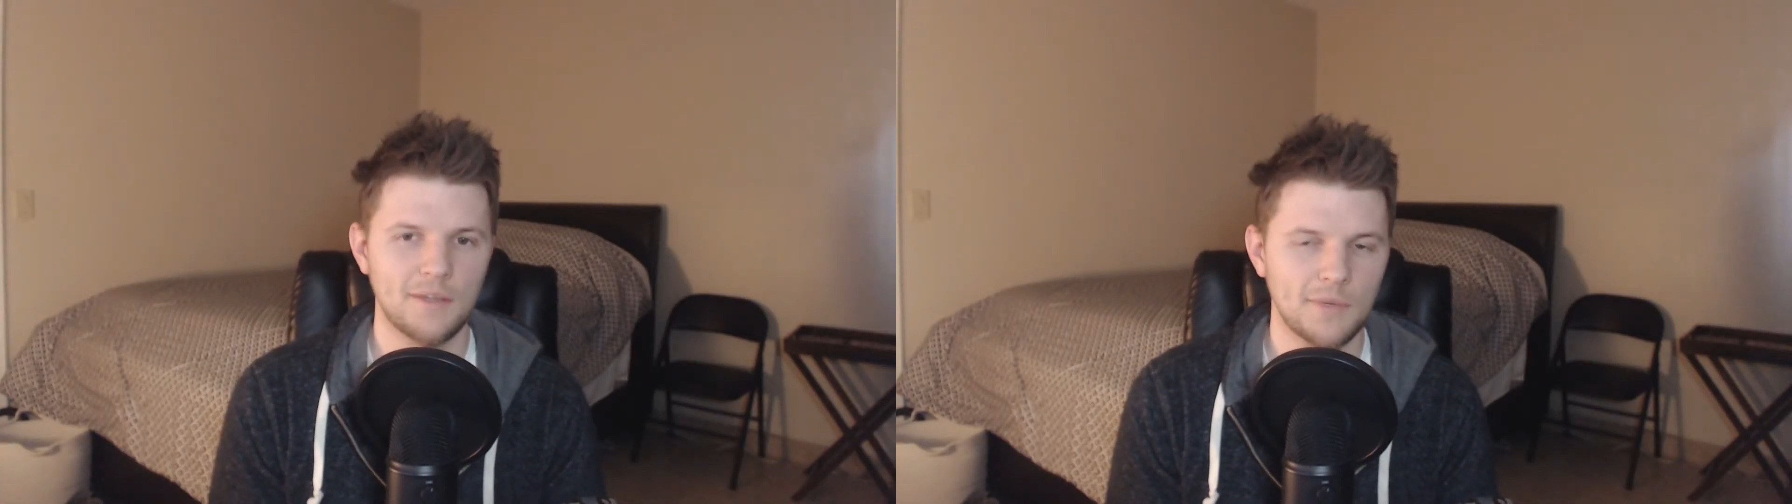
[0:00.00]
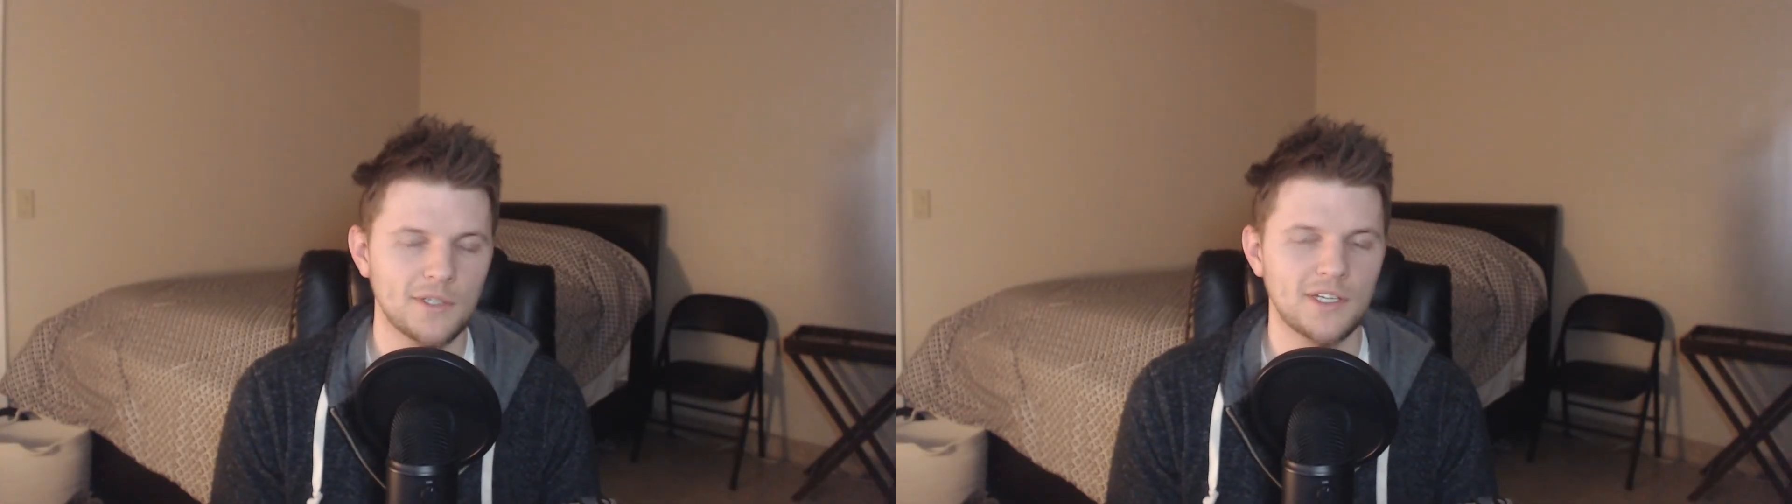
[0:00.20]

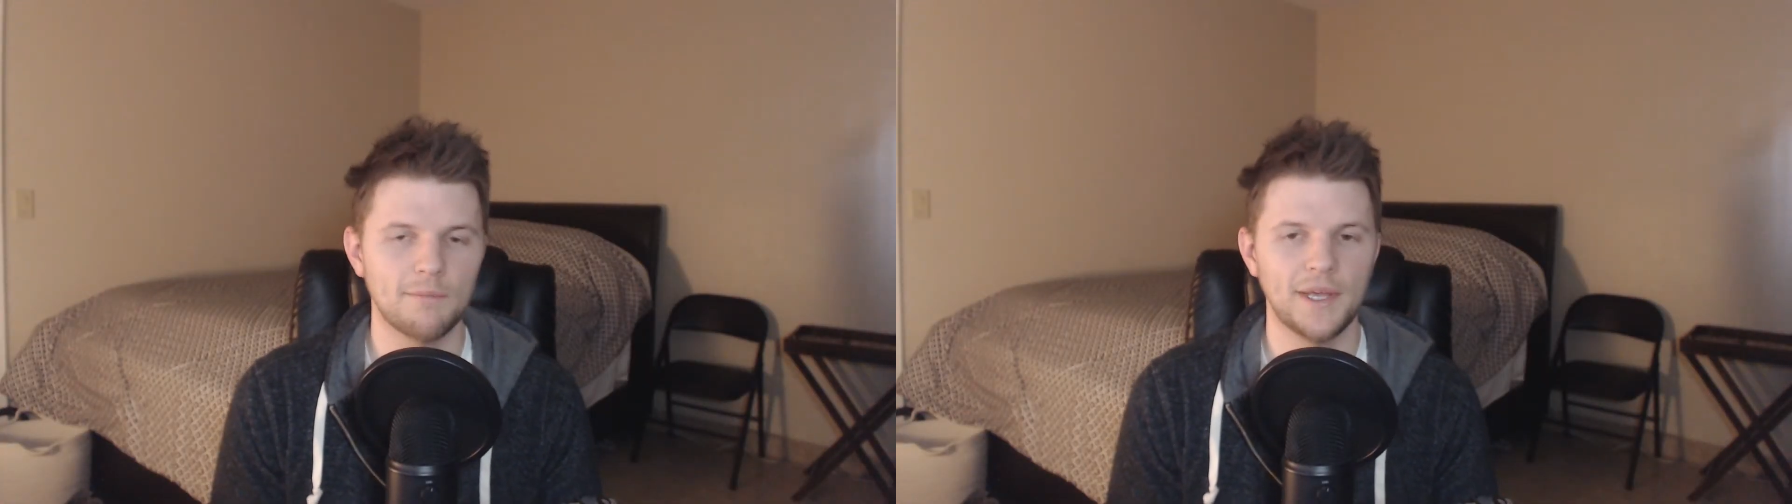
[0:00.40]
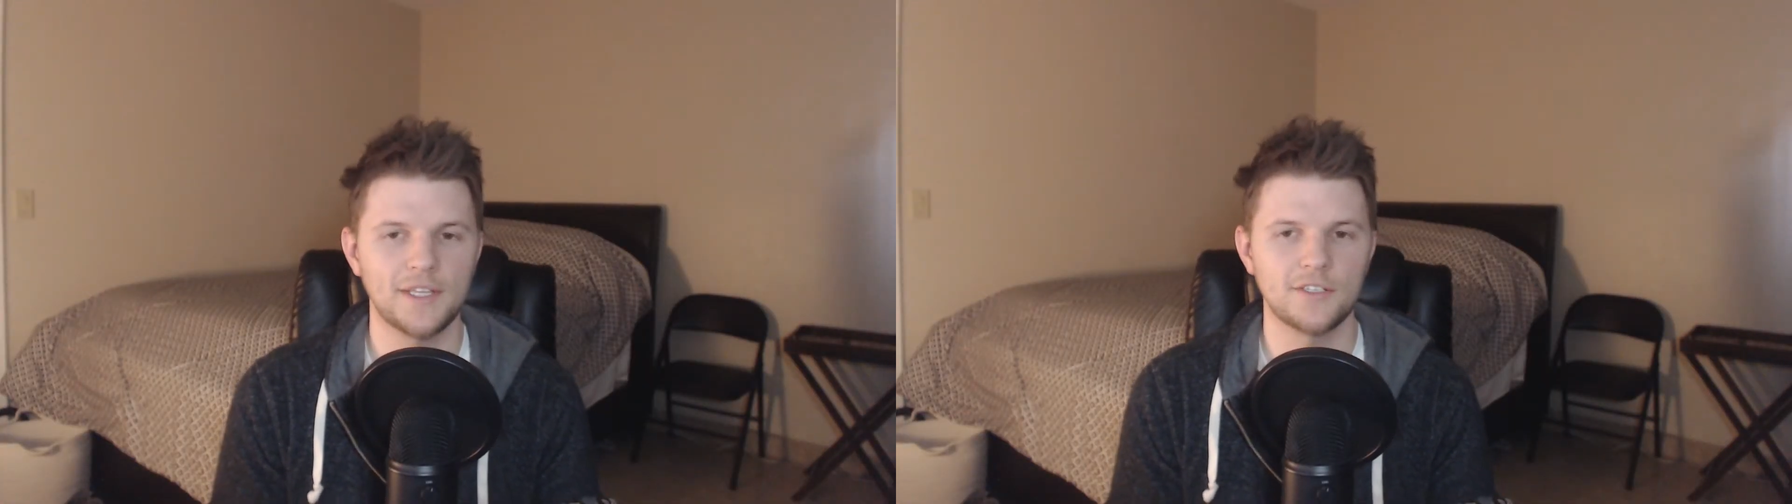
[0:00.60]
most
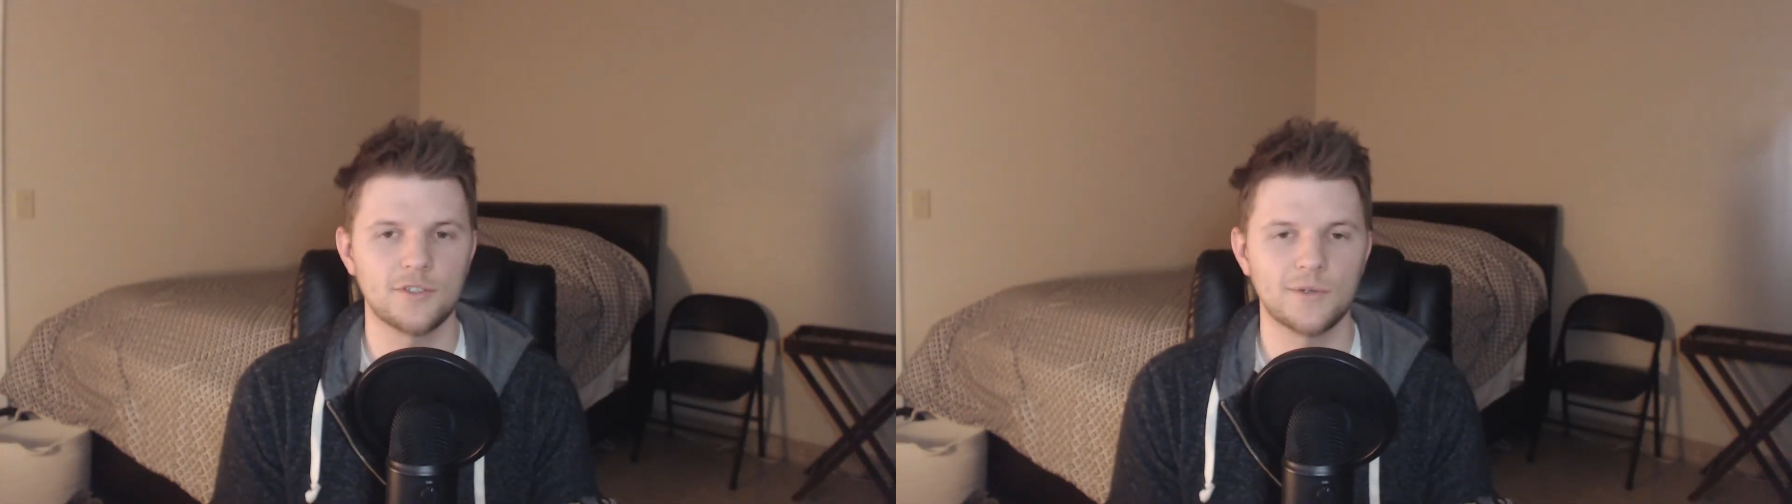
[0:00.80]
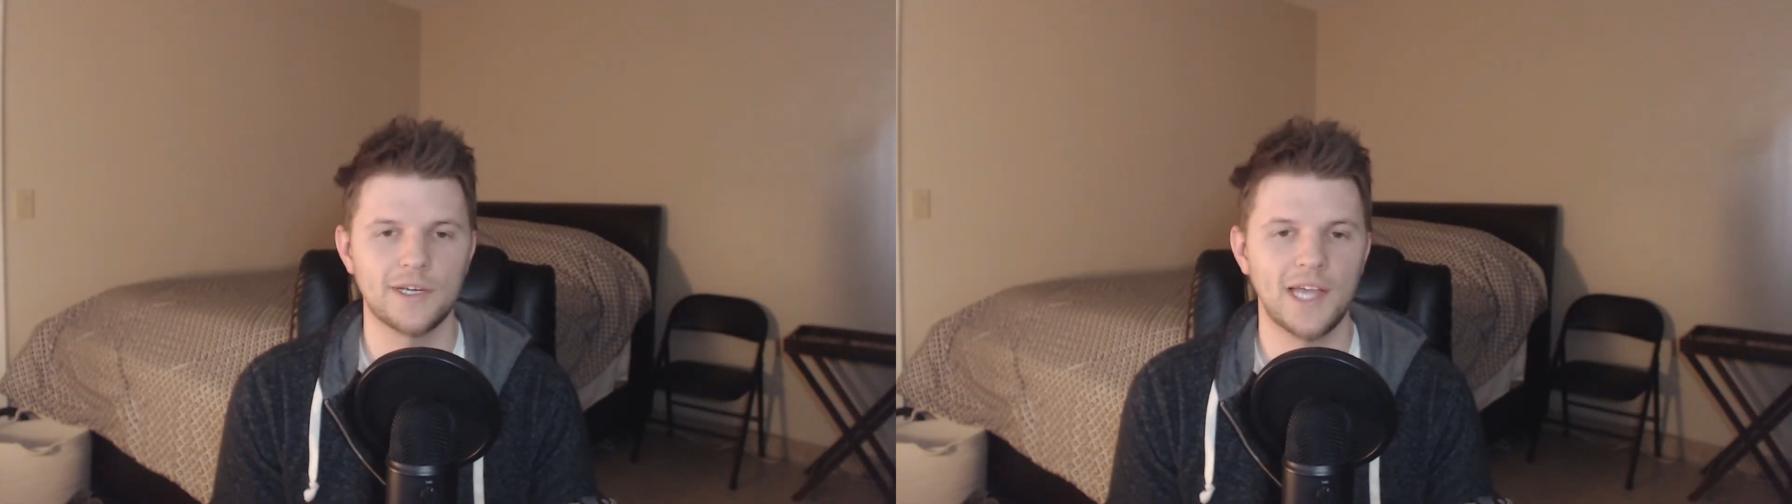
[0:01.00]
compelling
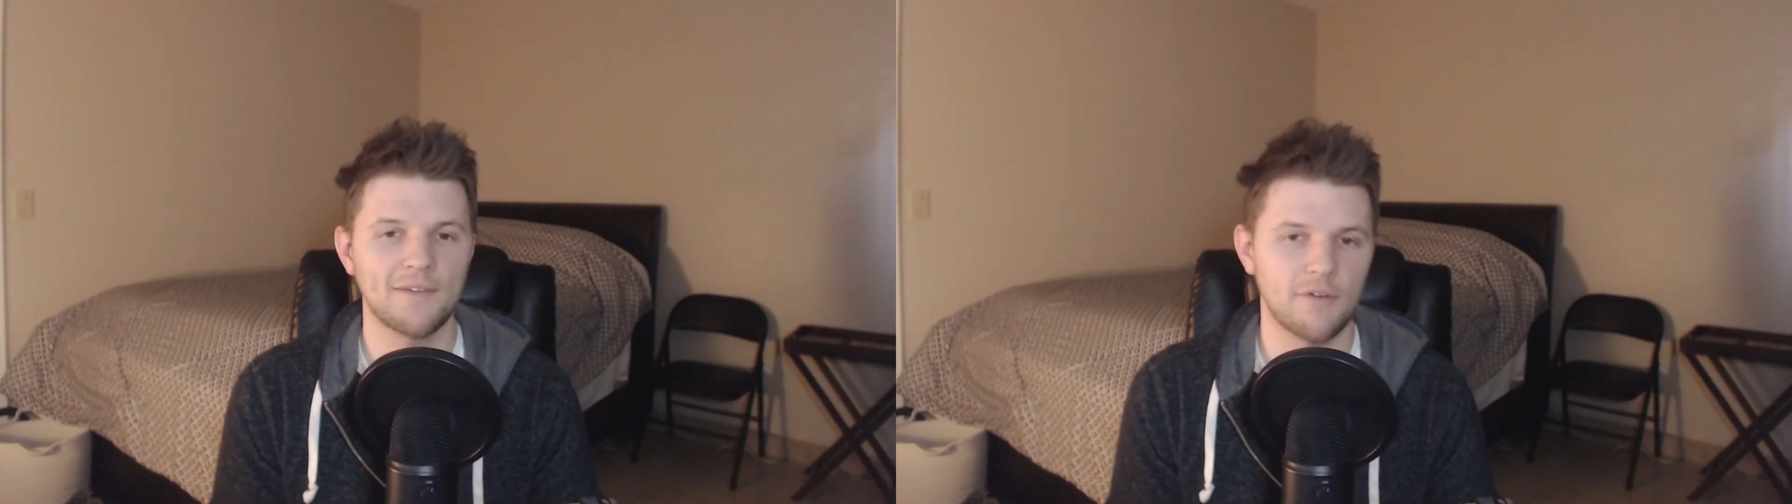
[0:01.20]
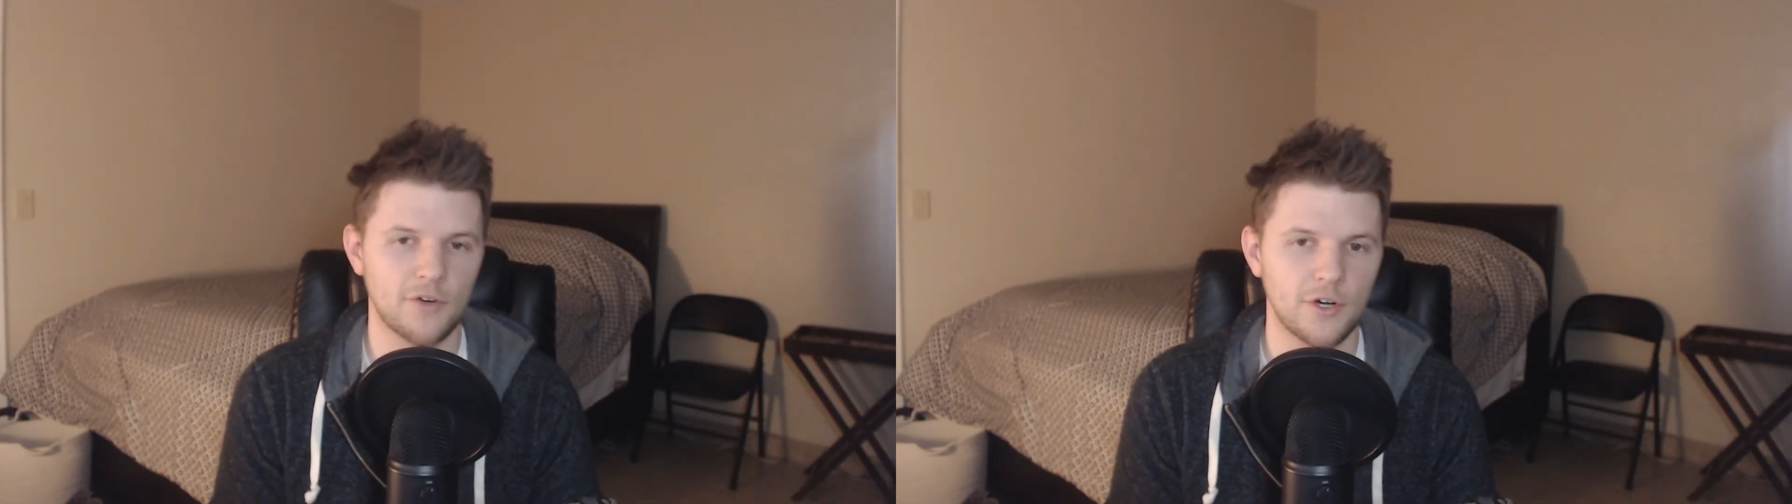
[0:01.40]
story I've
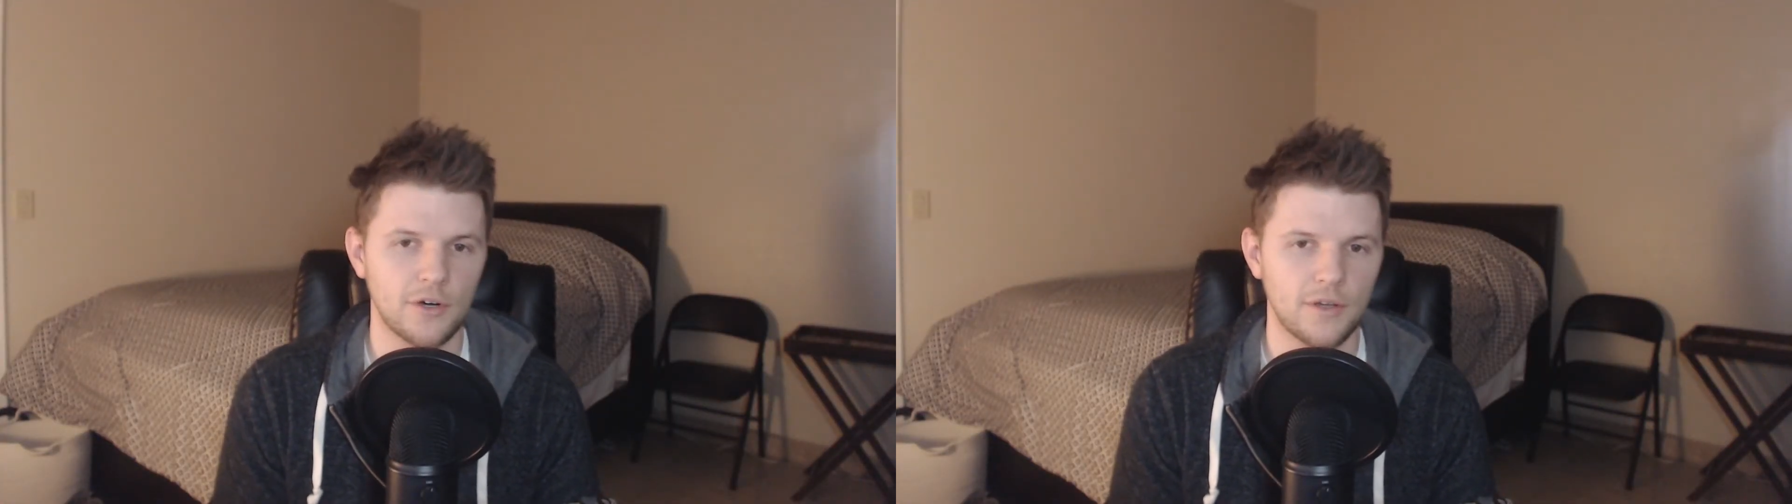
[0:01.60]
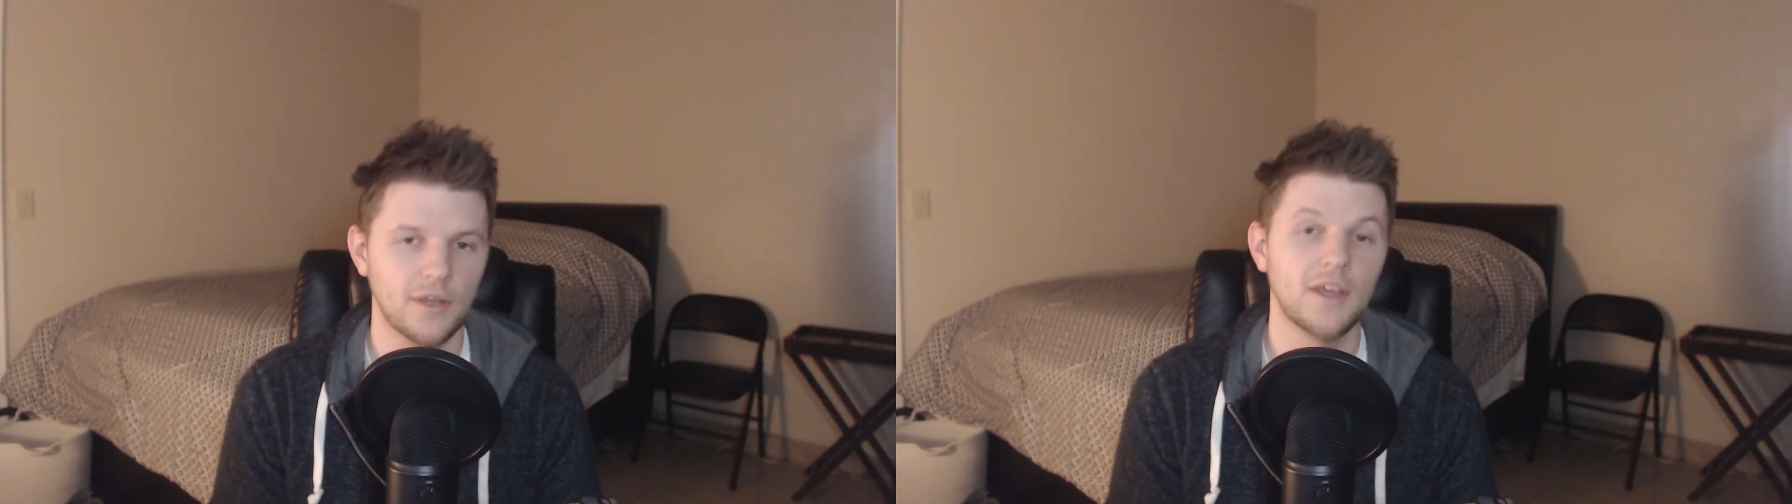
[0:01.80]
ever heard.